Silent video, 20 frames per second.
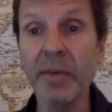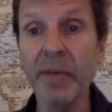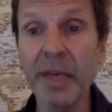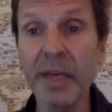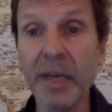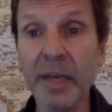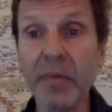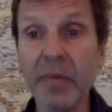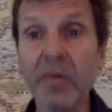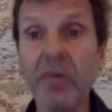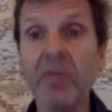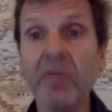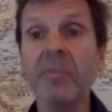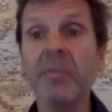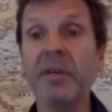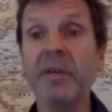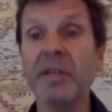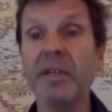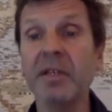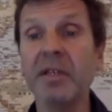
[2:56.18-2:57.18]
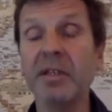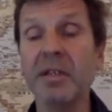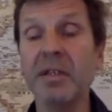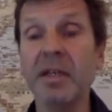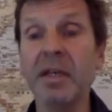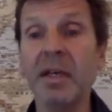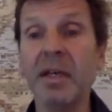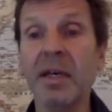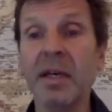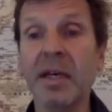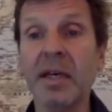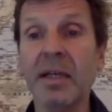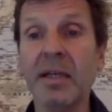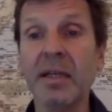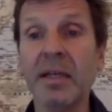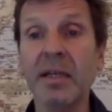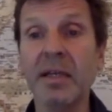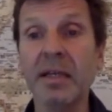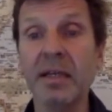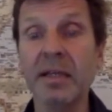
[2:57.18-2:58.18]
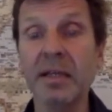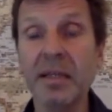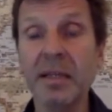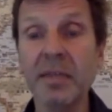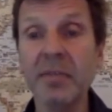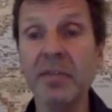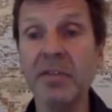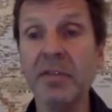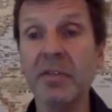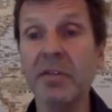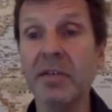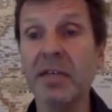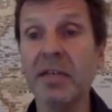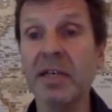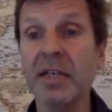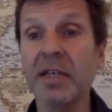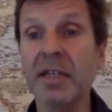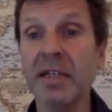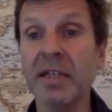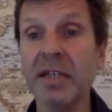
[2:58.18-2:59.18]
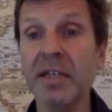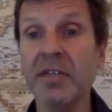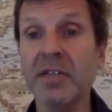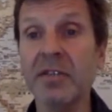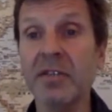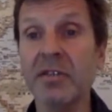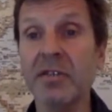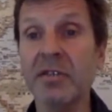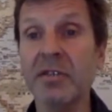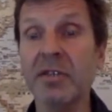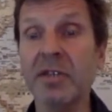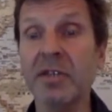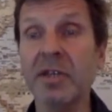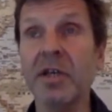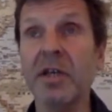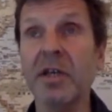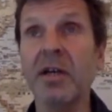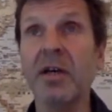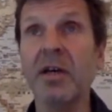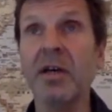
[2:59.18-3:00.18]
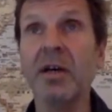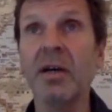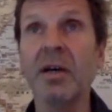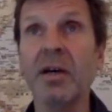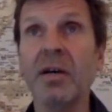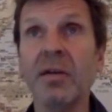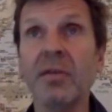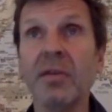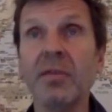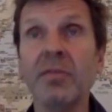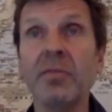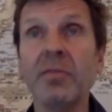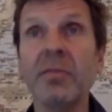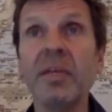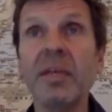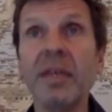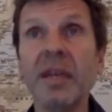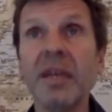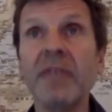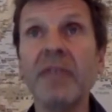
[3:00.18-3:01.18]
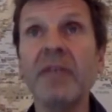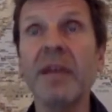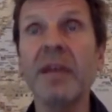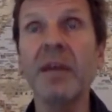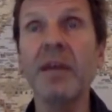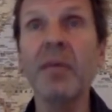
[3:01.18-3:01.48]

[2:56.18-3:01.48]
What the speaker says: help companies and teams and organizations to behave in a